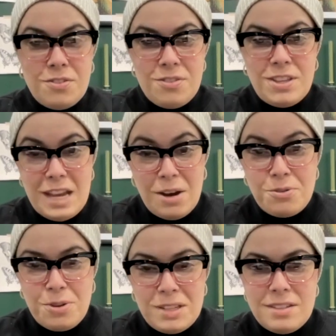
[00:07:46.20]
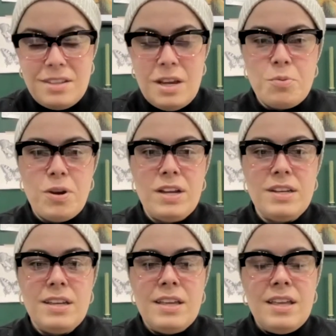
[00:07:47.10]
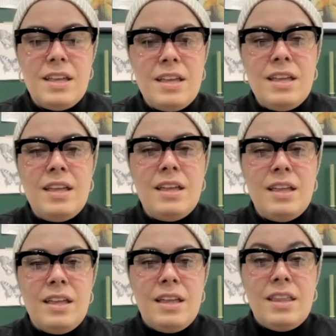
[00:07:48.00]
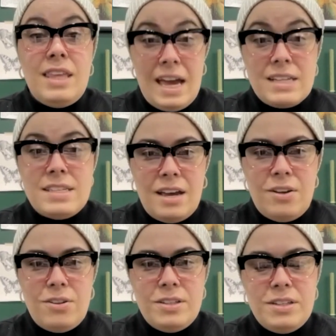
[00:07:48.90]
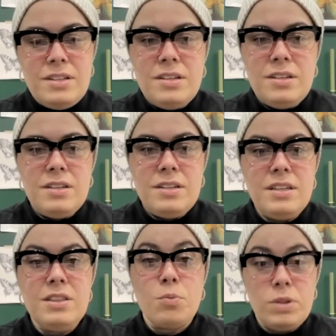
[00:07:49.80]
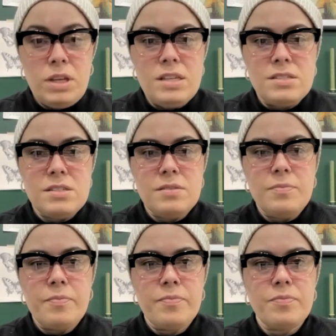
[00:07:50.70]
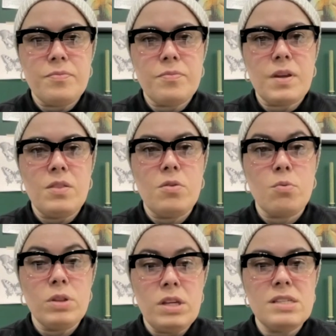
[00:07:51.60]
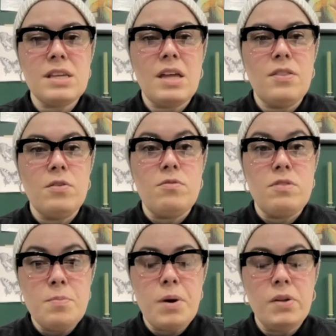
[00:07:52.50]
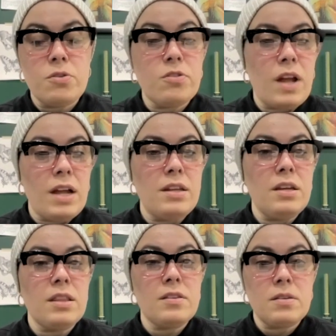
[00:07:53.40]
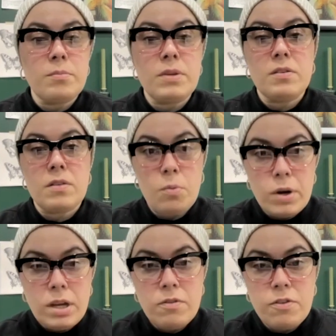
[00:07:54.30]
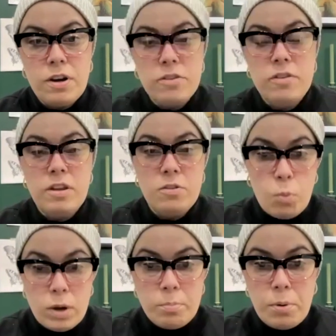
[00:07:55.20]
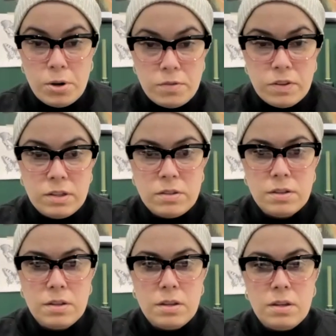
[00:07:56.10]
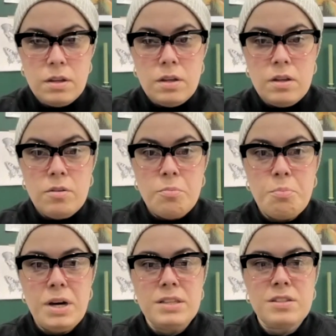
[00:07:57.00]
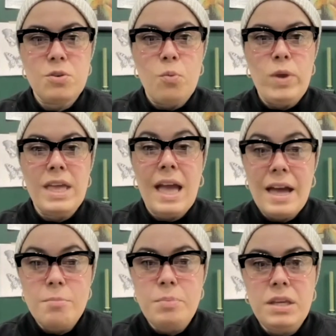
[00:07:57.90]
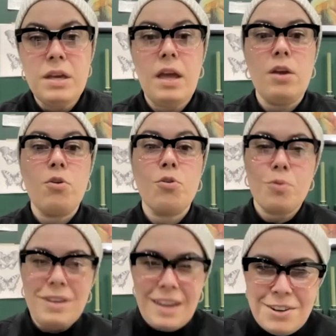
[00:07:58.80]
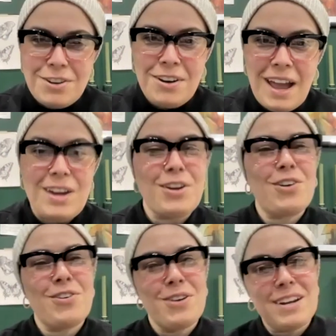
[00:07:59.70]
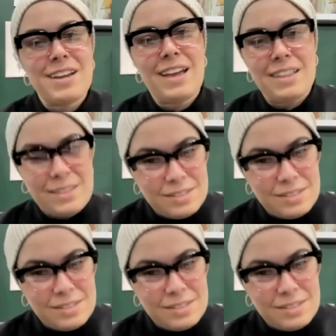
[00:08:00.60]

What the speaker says: The downgrade to the upgrade. The exhale, the release. The release and the deep understanding that something's not working for us is one part of it. But we can't be a creator and a critic at the